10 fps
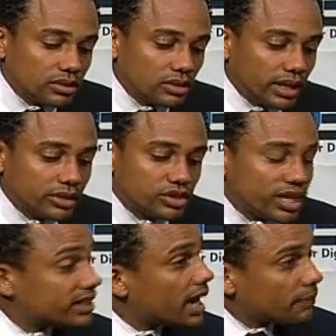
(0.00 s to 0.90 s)
Do they
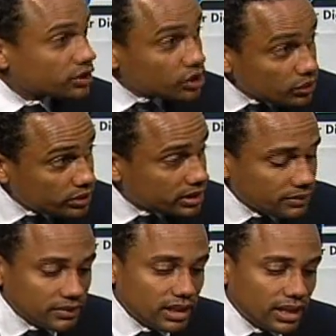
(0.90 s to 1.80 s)
understand the opportunity?
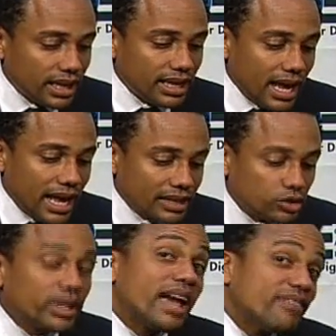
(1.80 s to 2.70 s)
And
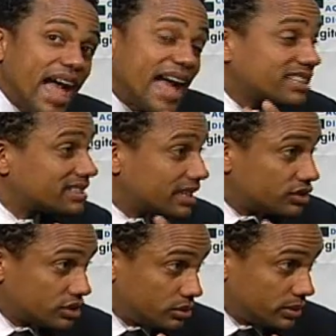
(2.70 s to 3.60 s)
do they have
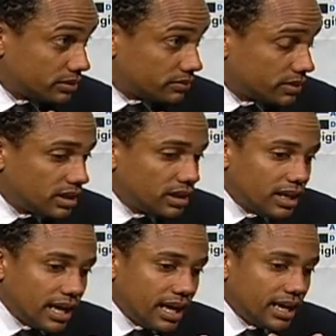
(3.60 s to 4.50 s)
access to it?
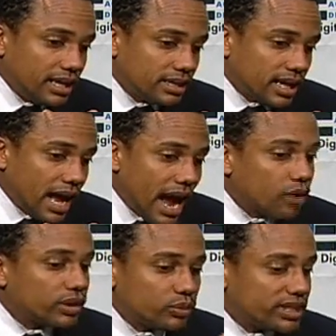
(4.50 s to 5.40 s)
and
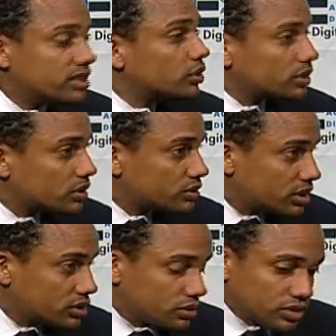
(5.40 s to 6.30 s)
how can we deal with those
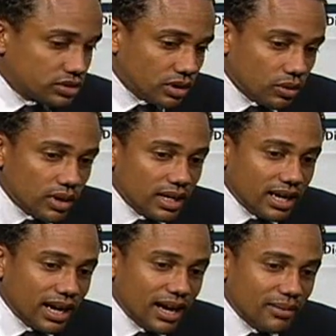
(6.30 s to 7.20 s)
issues? And so
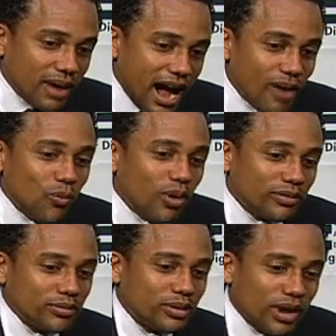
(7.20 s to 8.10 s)
um, I want
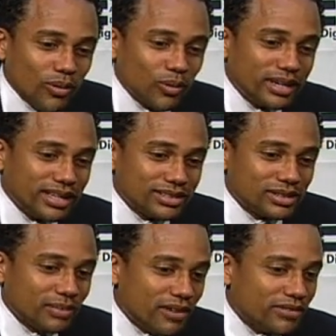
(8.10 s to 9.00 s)
to figure out ways,
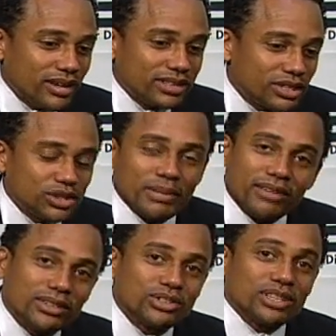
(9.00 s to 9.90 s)
and my foundation, the
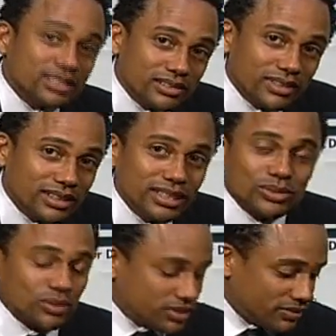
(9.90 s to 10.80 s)
Manifest Destiny
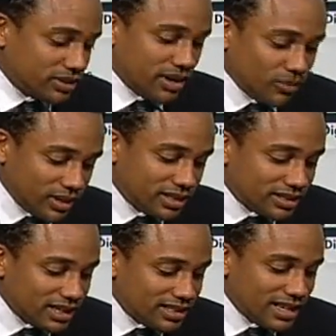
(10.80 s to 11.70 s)
Foundation, wants to figure out ways
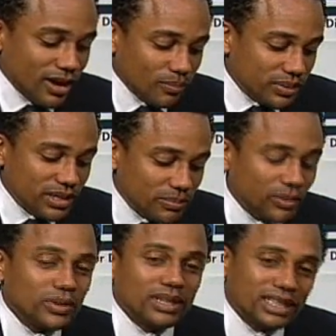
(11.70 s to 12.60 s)
to help
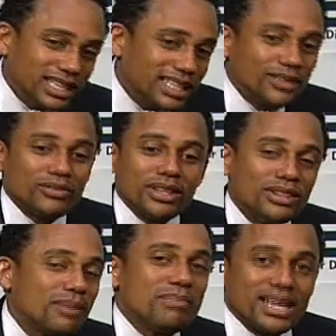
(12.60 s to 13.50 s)
people live
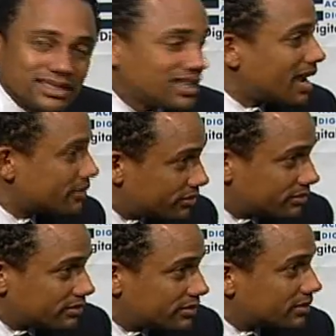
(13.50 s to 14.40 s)
their best life.
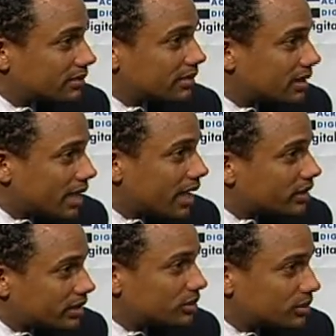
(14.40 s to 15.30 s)
How do
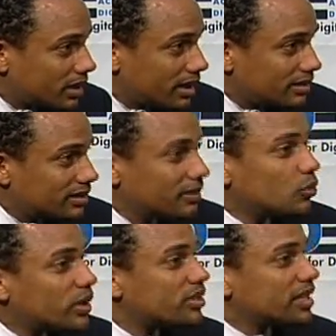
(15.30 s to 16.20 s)
they do that?
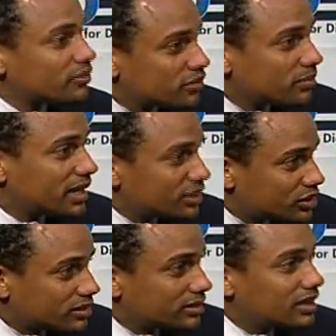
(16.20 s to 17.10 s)
with
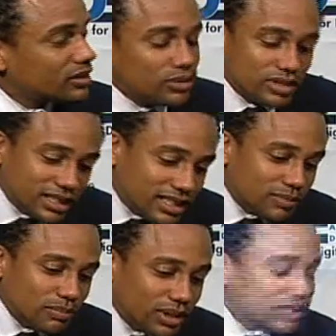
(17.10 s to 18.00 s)
information. You need to
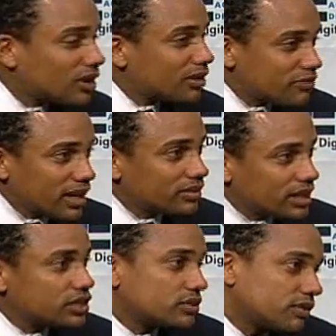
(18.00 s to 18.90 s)
build it on a
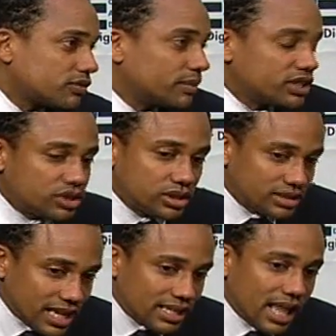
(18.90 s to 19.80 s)
foundation of information, and
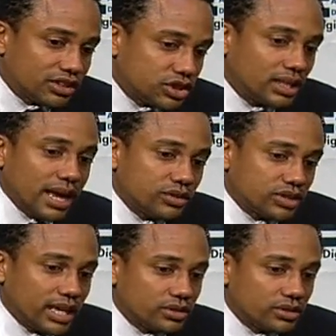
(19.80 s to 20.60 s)
technology allows that.